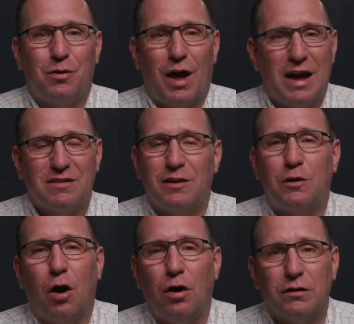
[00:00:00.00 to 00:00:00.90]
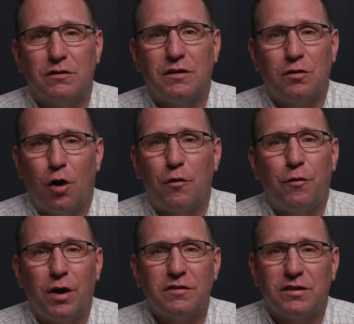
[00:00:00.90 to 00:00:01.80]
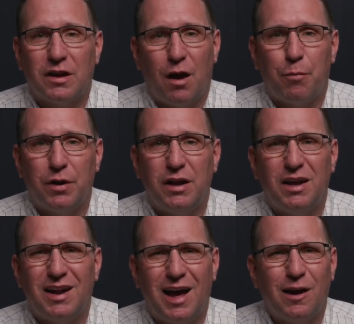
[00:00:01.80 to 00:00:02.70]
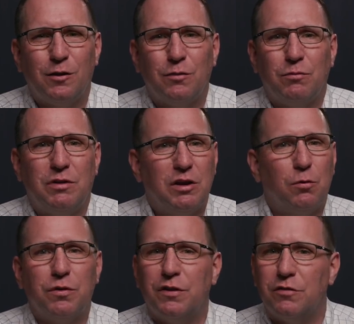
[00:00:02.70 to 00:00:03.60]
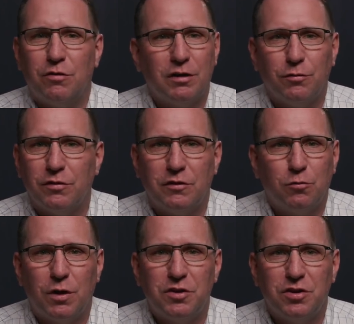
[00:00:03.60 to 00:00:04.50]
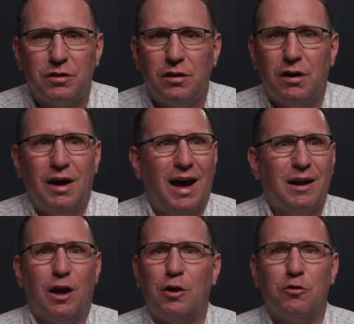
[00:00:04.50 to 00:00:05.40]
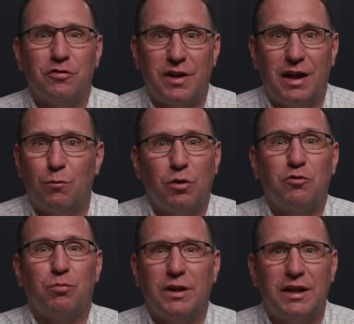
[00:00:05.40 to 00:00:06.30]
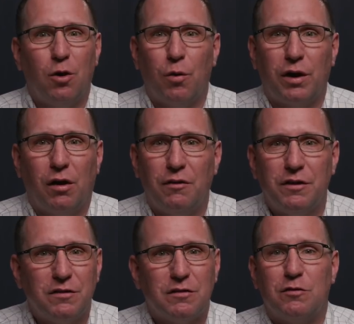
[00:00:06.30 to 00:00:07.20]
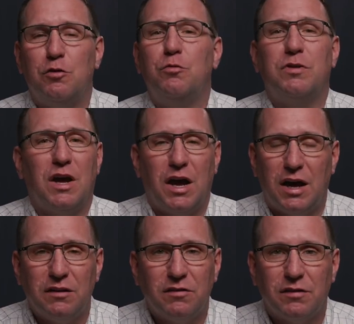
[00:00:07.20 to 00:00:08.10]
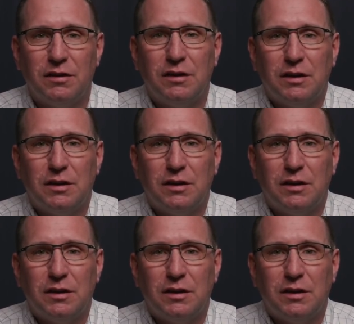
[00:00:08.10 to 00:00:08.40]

as adults, it's hard for us to comprehend how to deal with this stressful situation, how to understand what's really going on. This is new to us.